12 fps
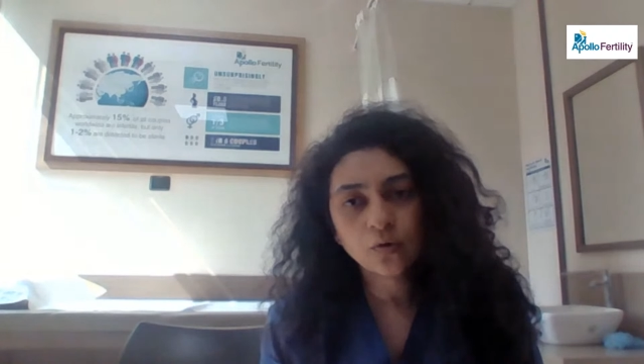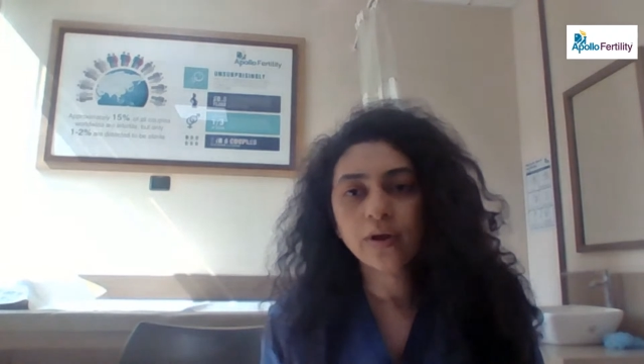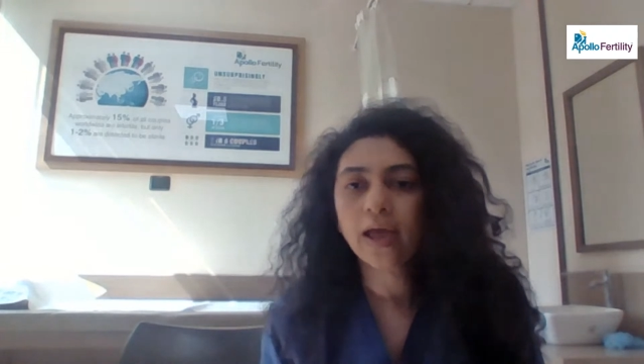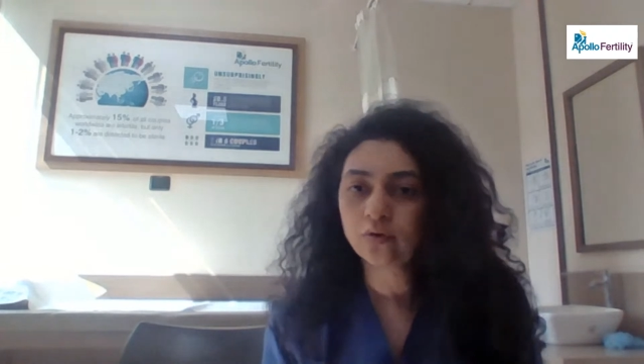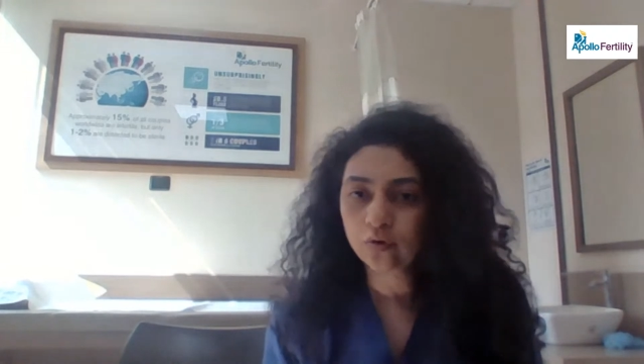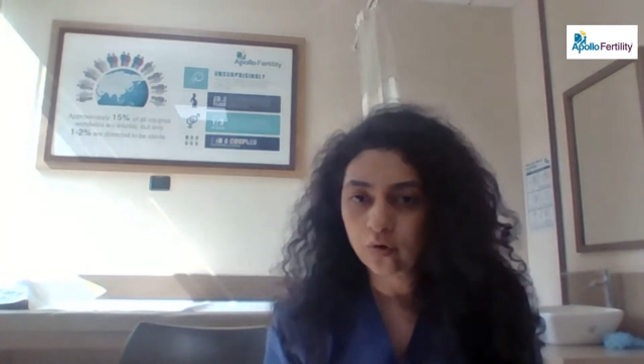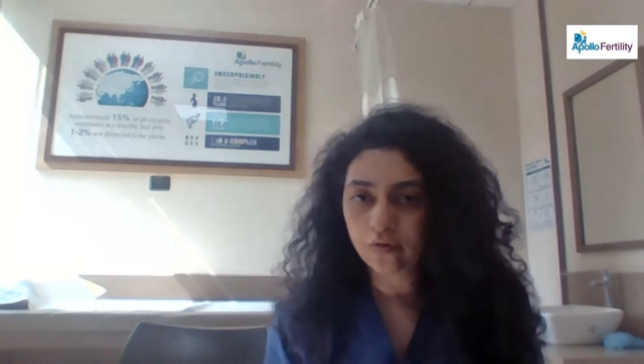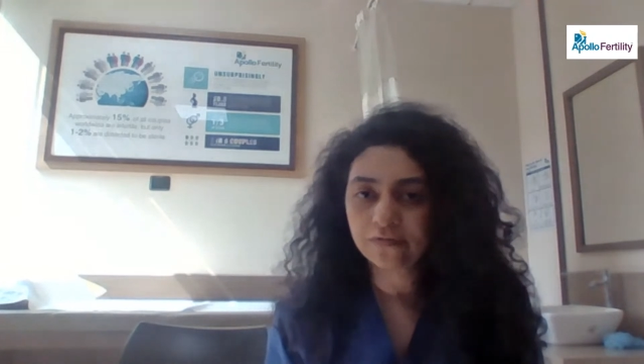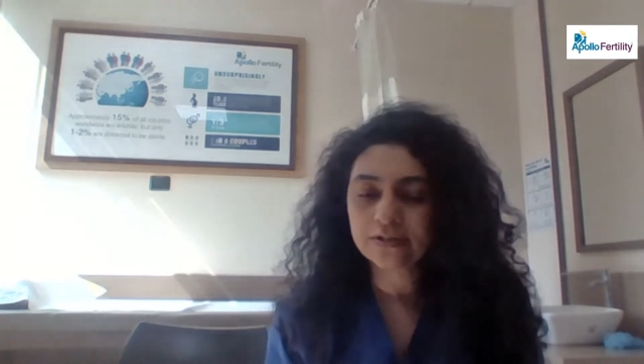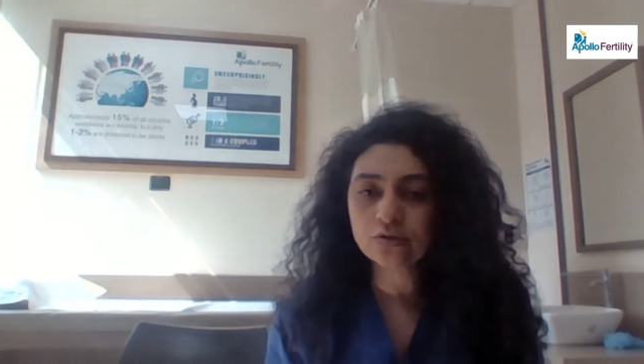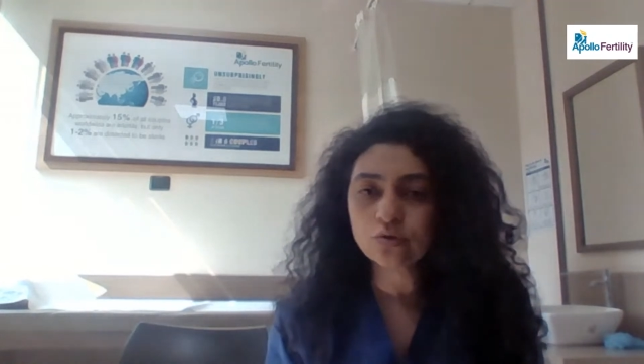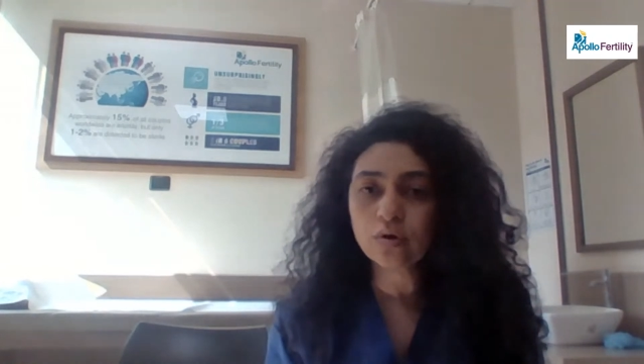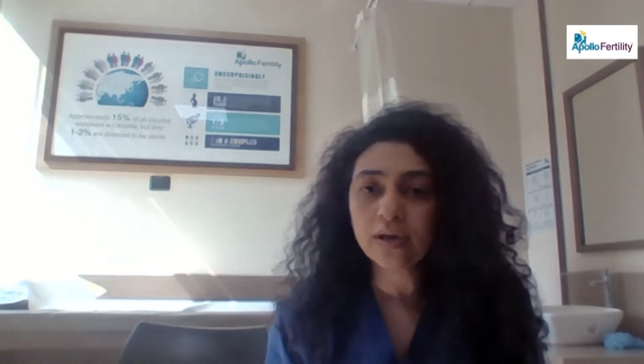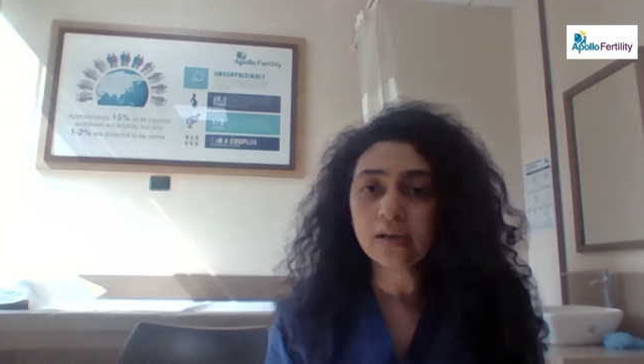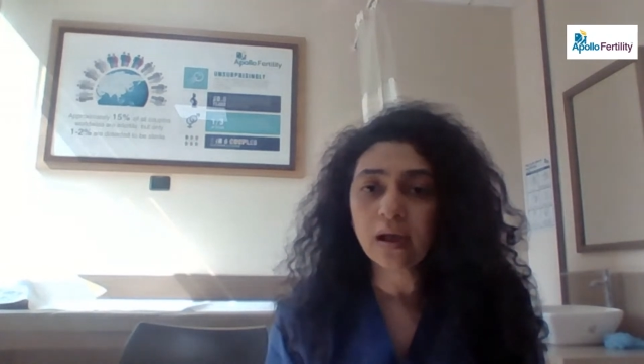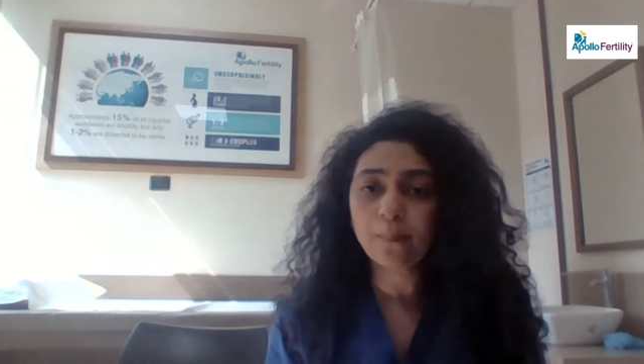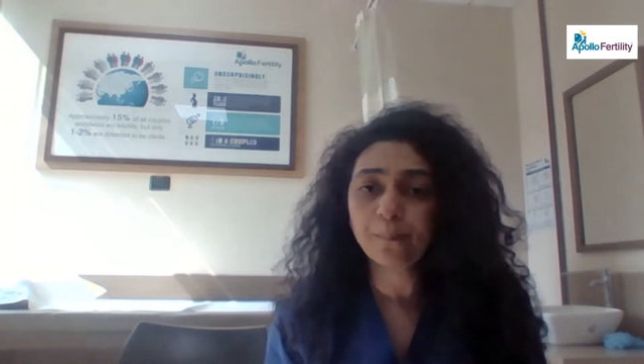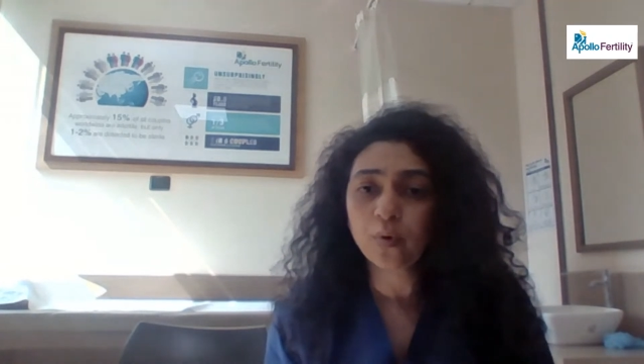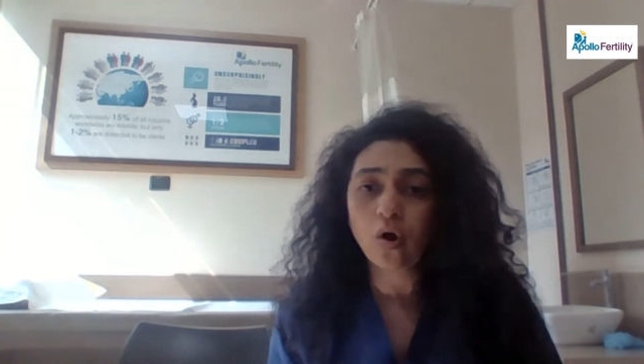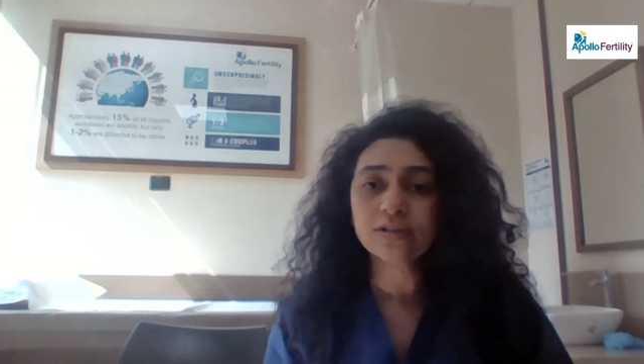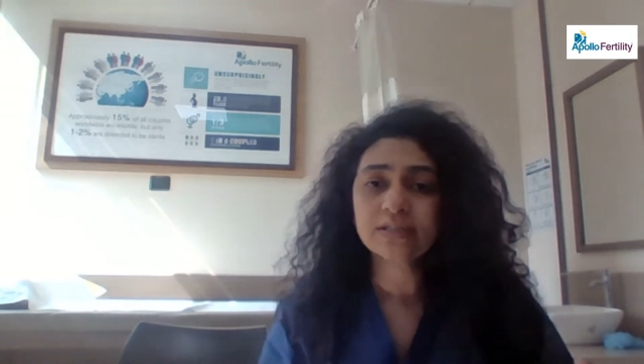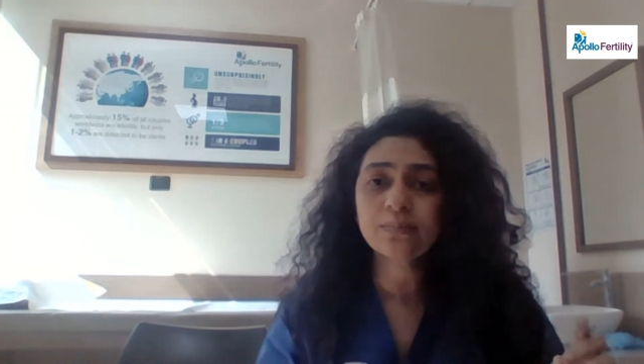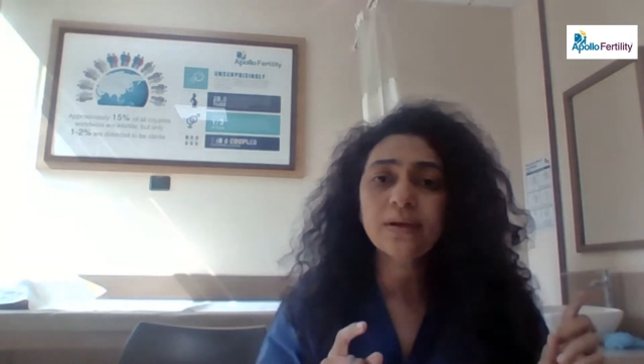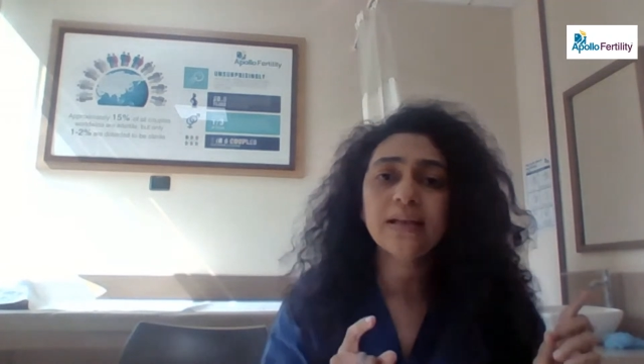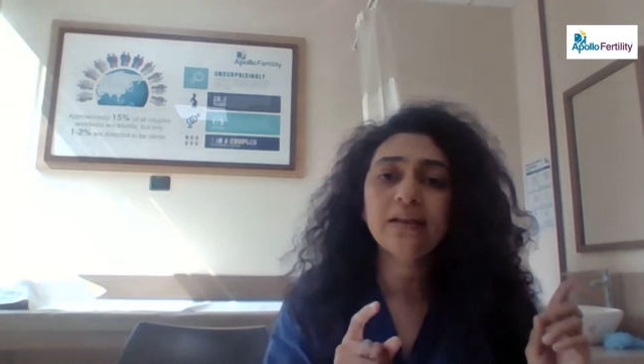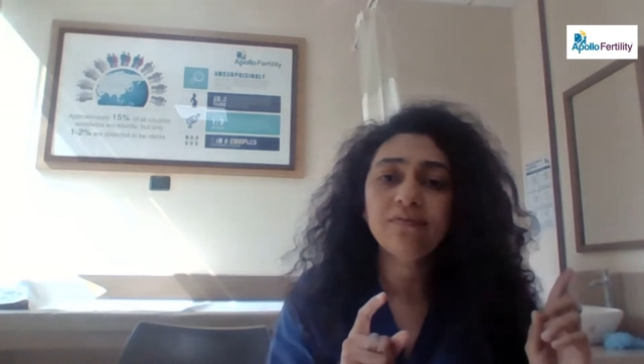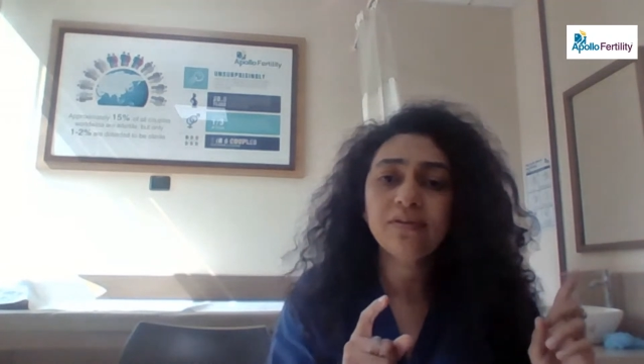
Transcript: gonadotrophin. So in approximately,